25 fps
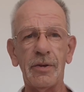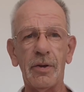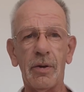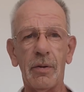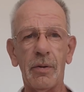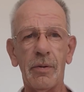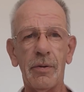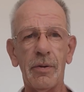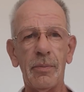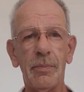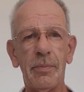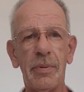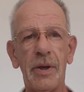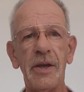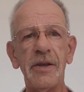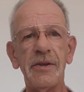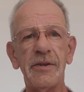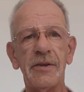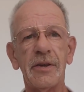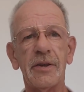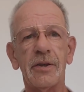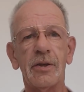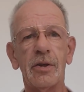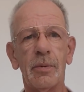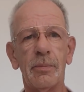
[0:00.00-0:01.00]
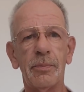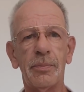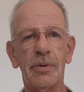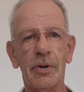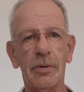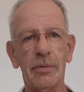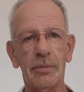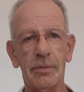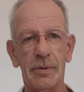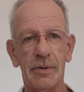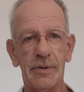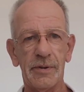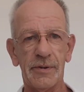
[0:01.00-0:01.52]
all the basic
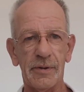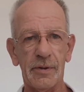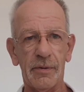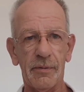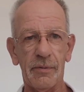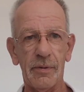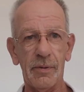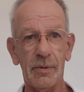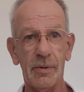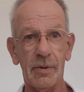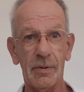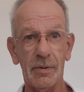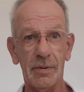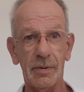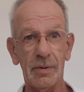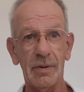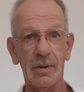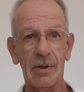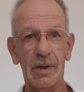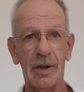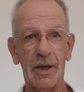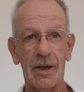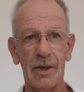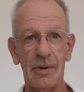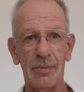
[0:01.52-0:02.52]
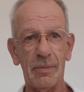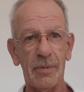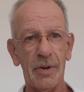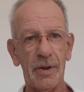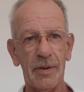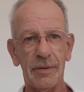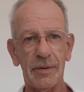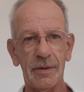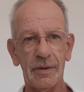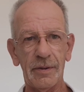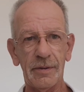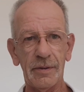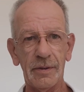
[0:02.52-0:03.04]
components of the line
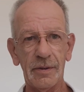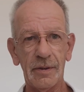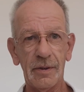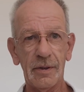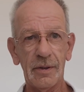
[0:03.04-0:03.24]
method,